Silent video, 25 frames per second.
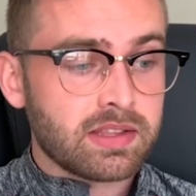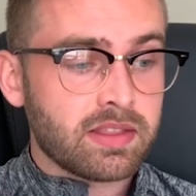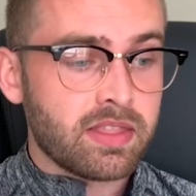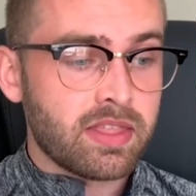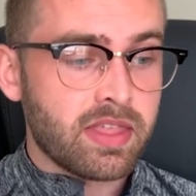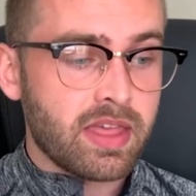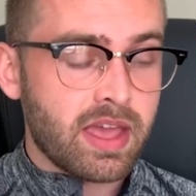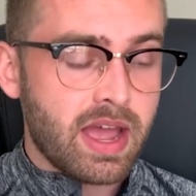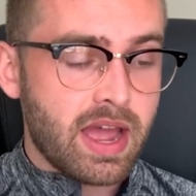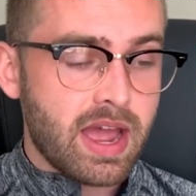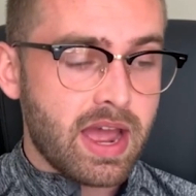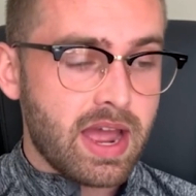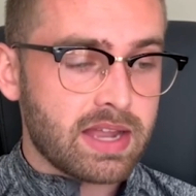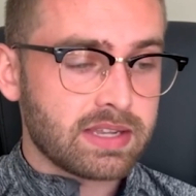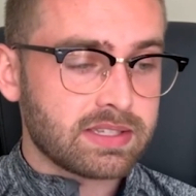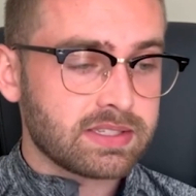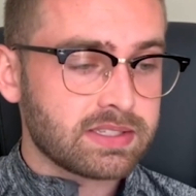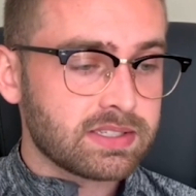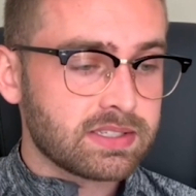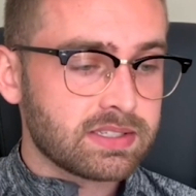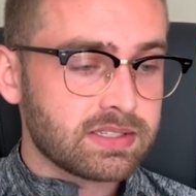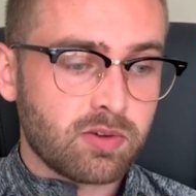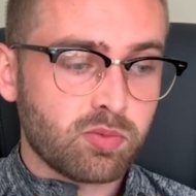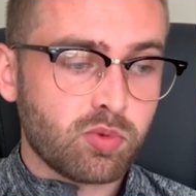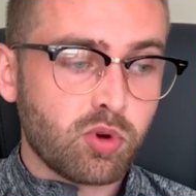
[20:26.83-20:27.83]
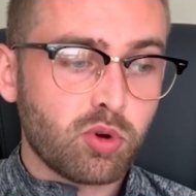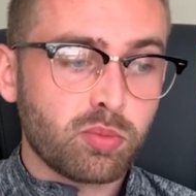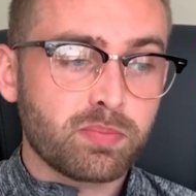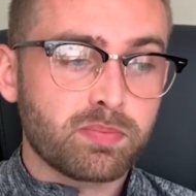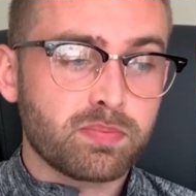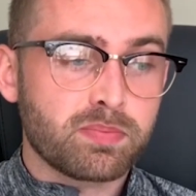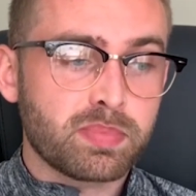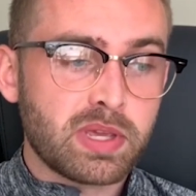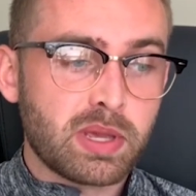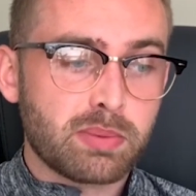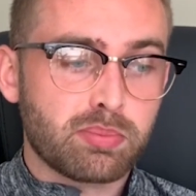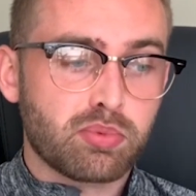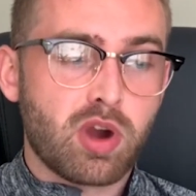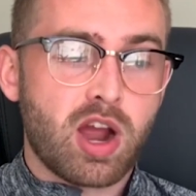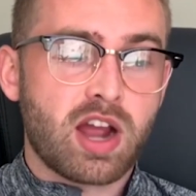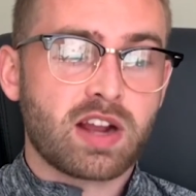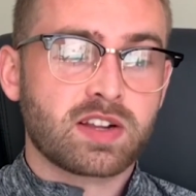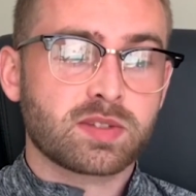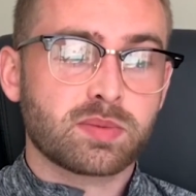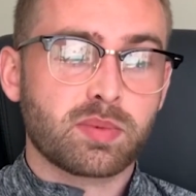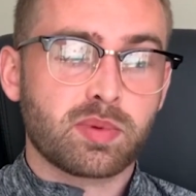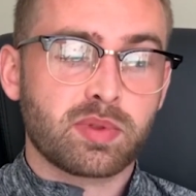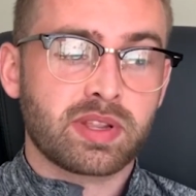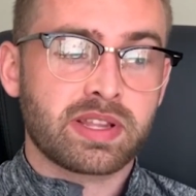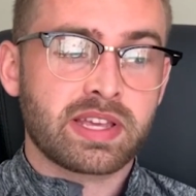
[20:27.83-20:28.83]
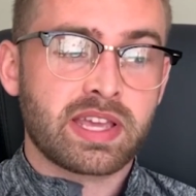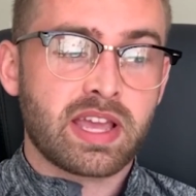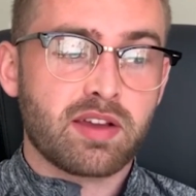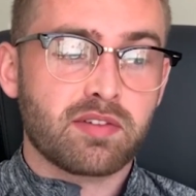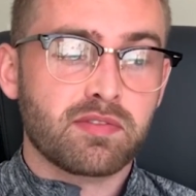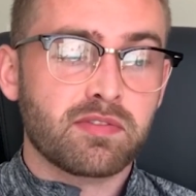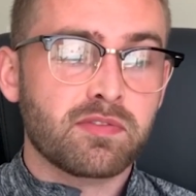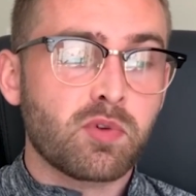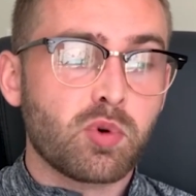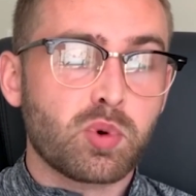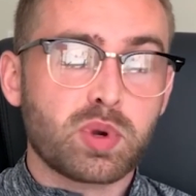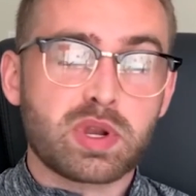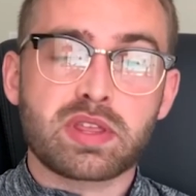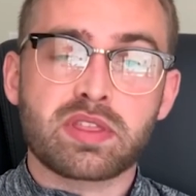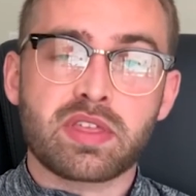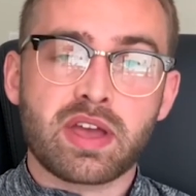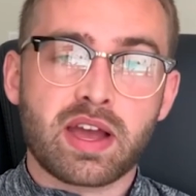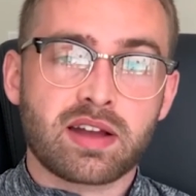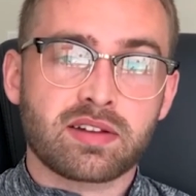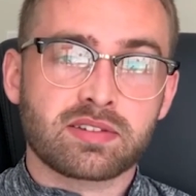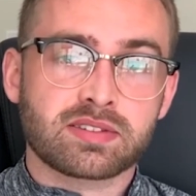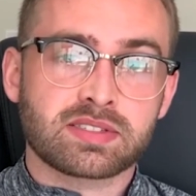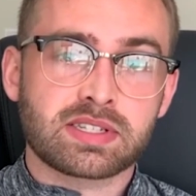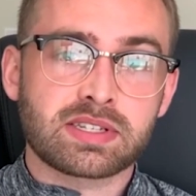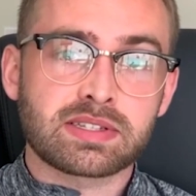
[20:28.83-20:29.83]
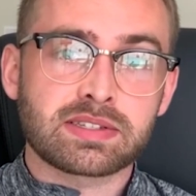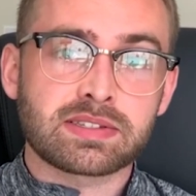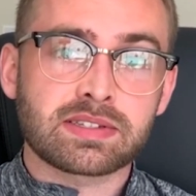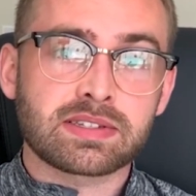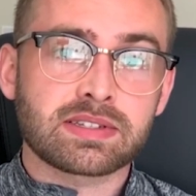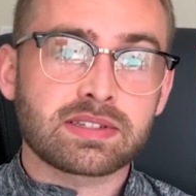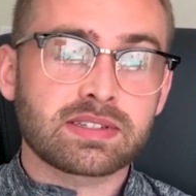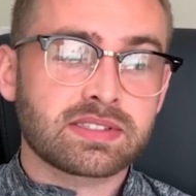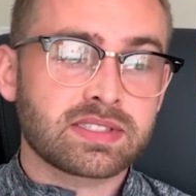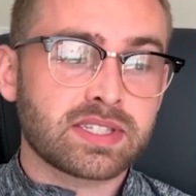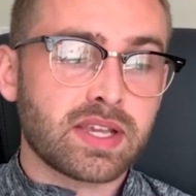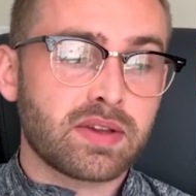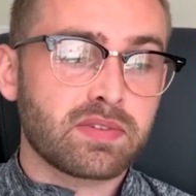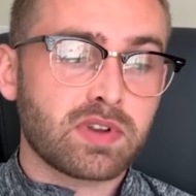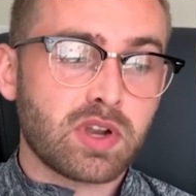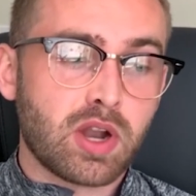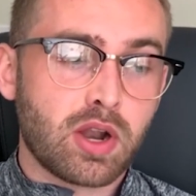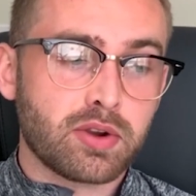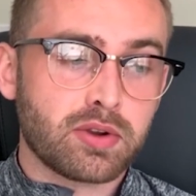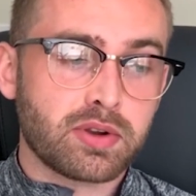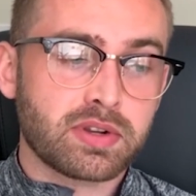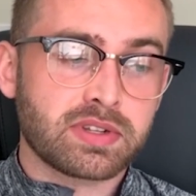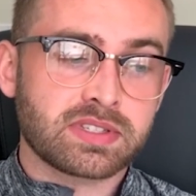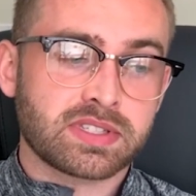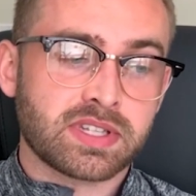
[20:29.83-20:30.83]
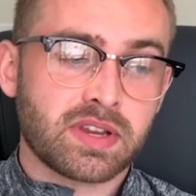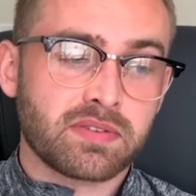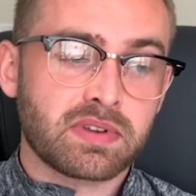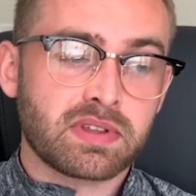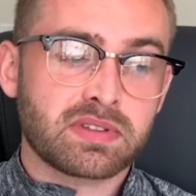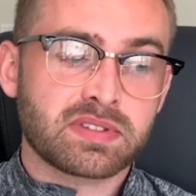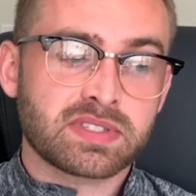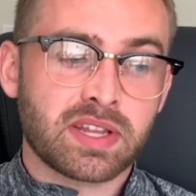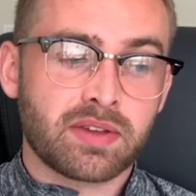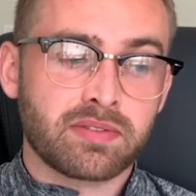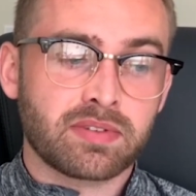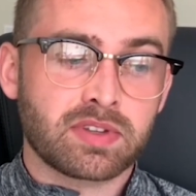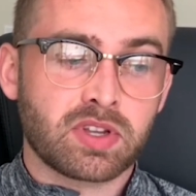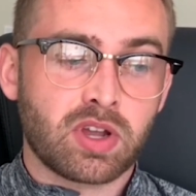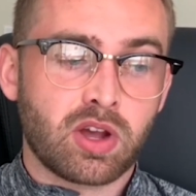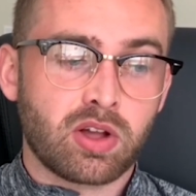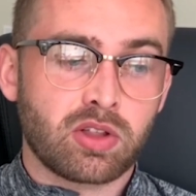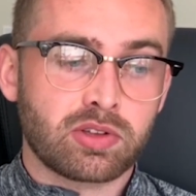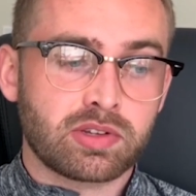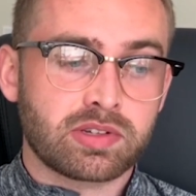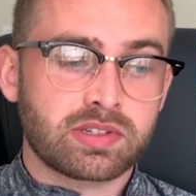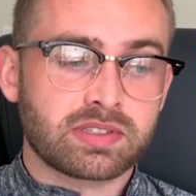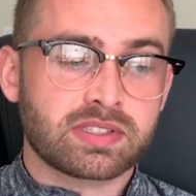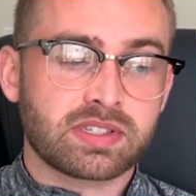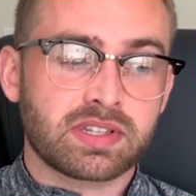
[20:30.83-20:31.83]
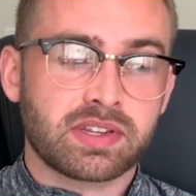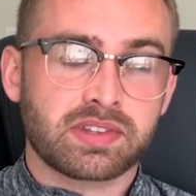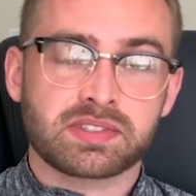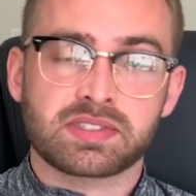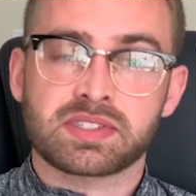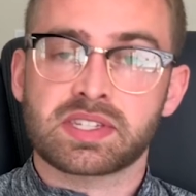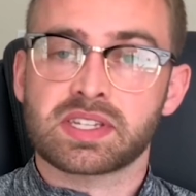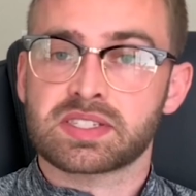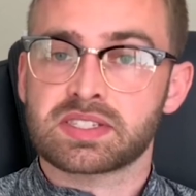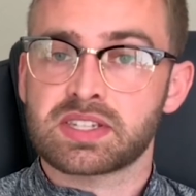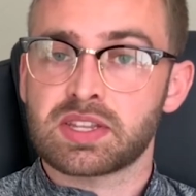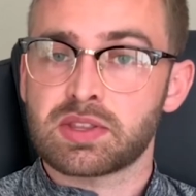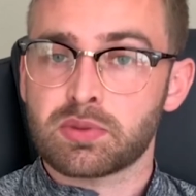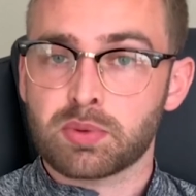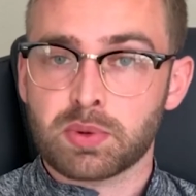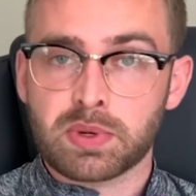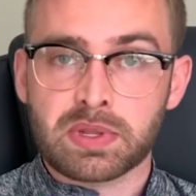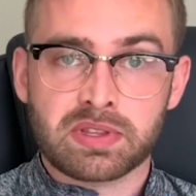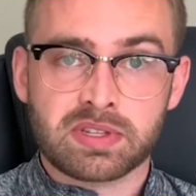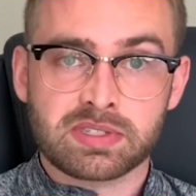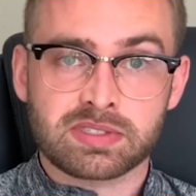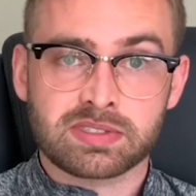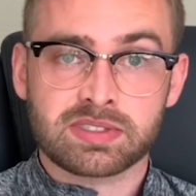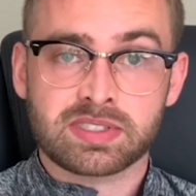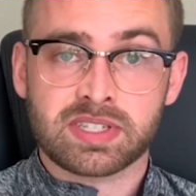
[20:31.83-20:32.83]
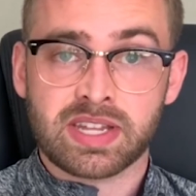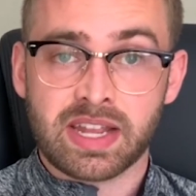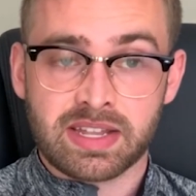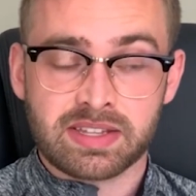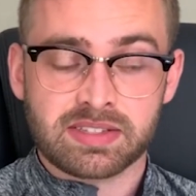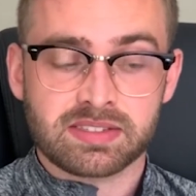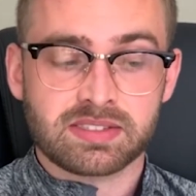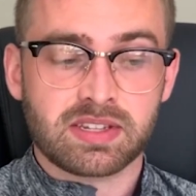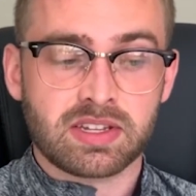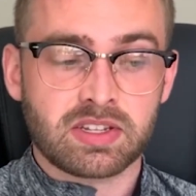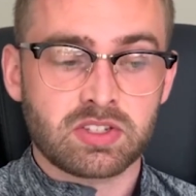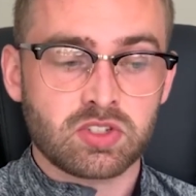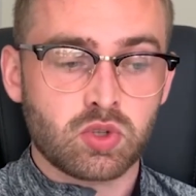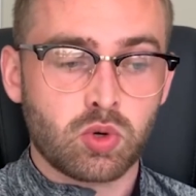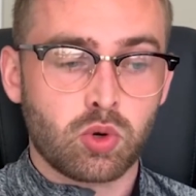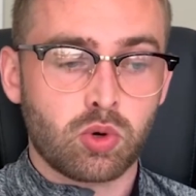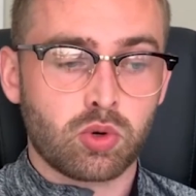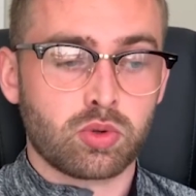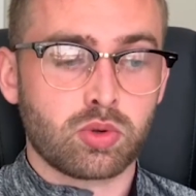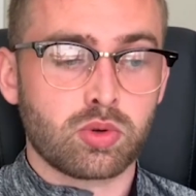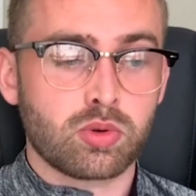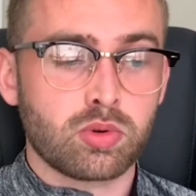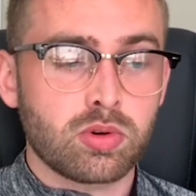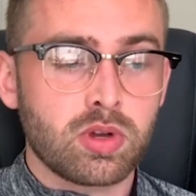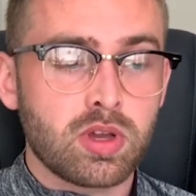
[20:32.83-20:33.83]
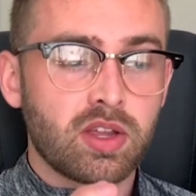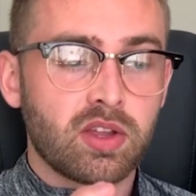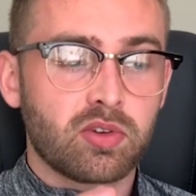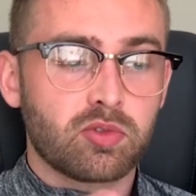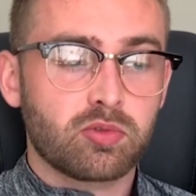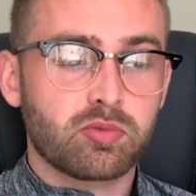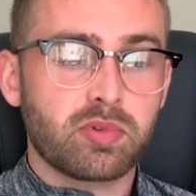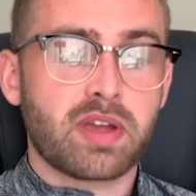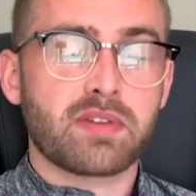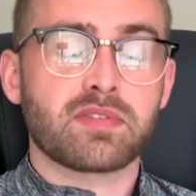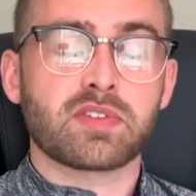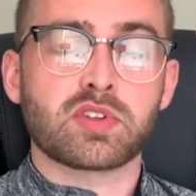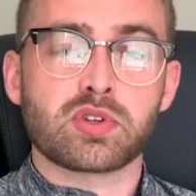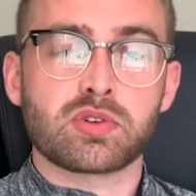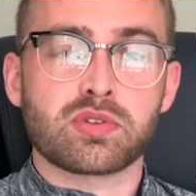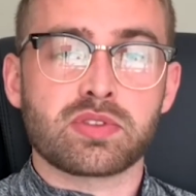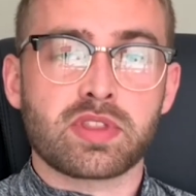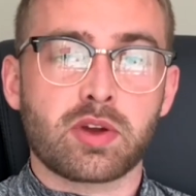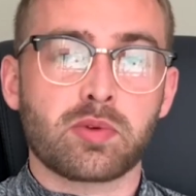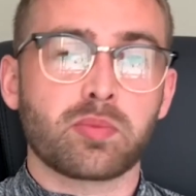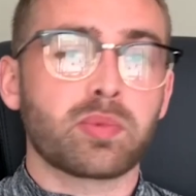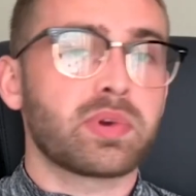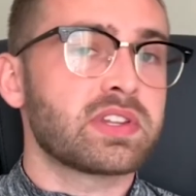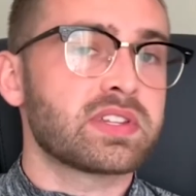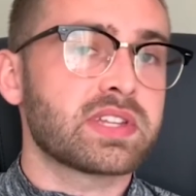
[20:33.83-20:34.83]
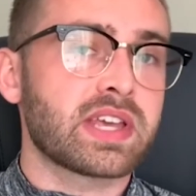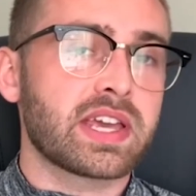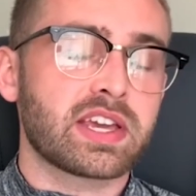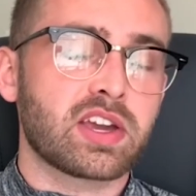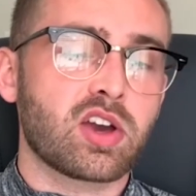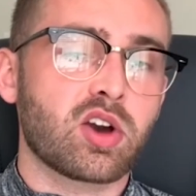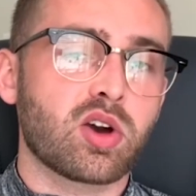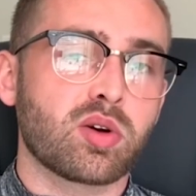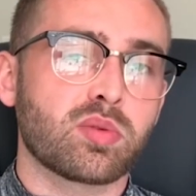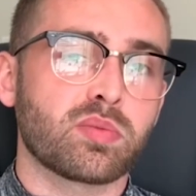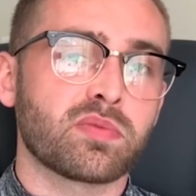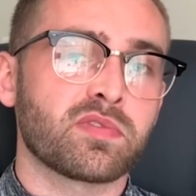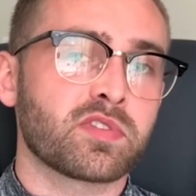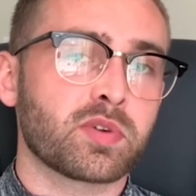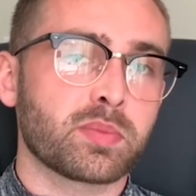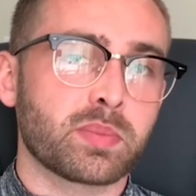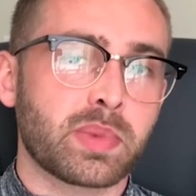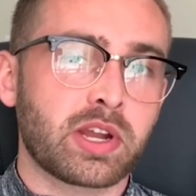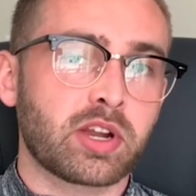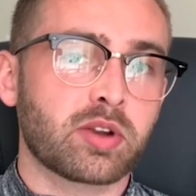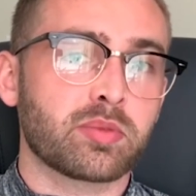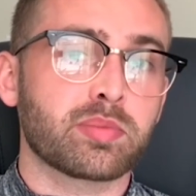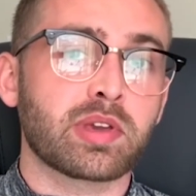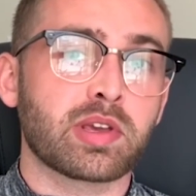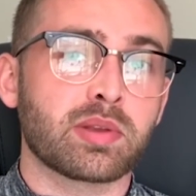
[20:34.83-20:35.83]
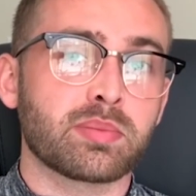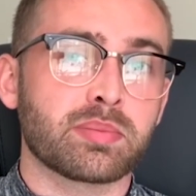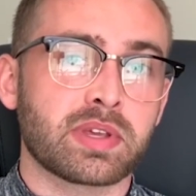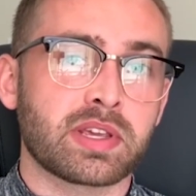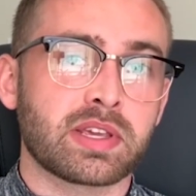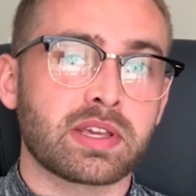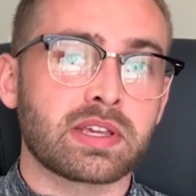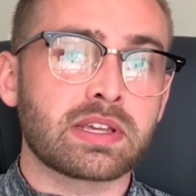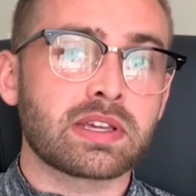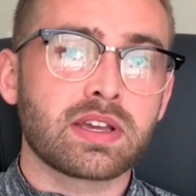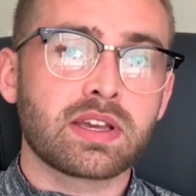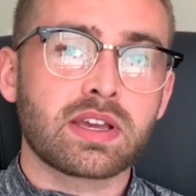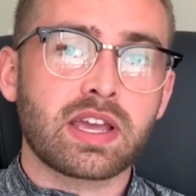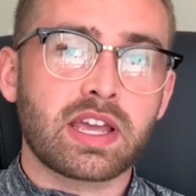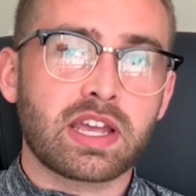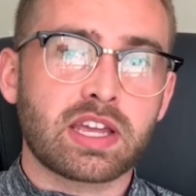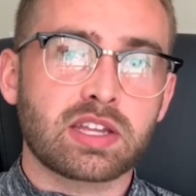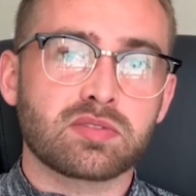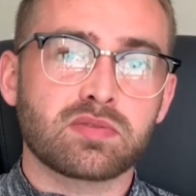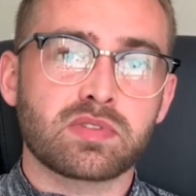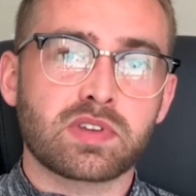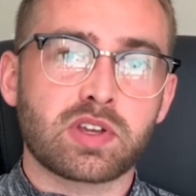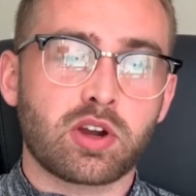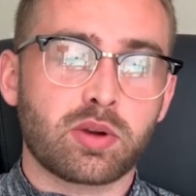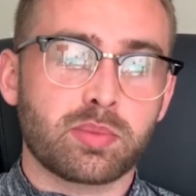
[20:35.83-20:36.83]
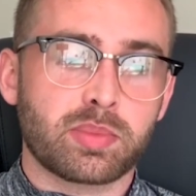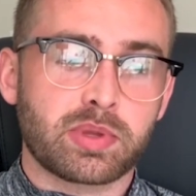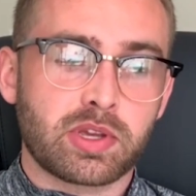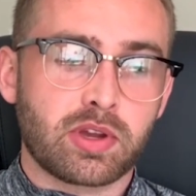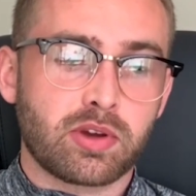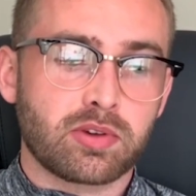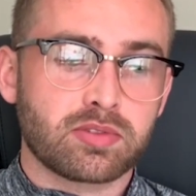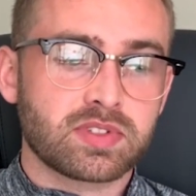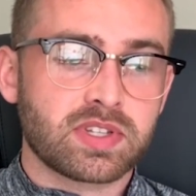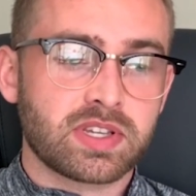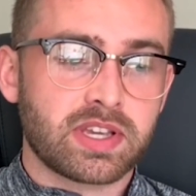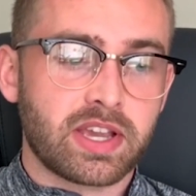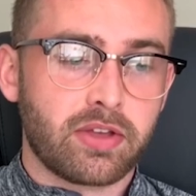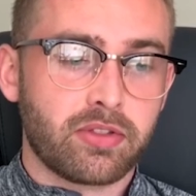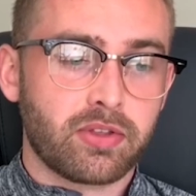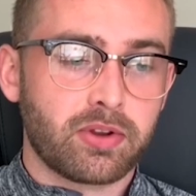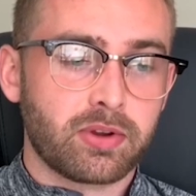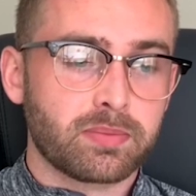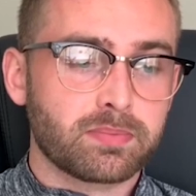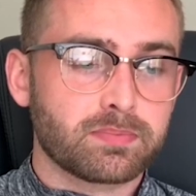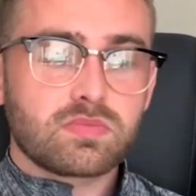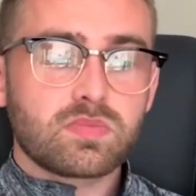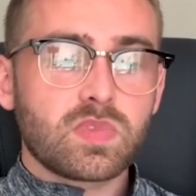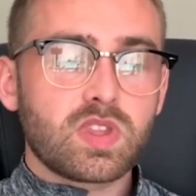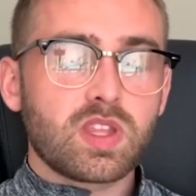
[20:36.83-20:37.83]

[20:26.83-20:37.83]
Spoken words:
that we'll be approximately at $40,777.63 in total revenue that we take home from Airbnb and VRBO together.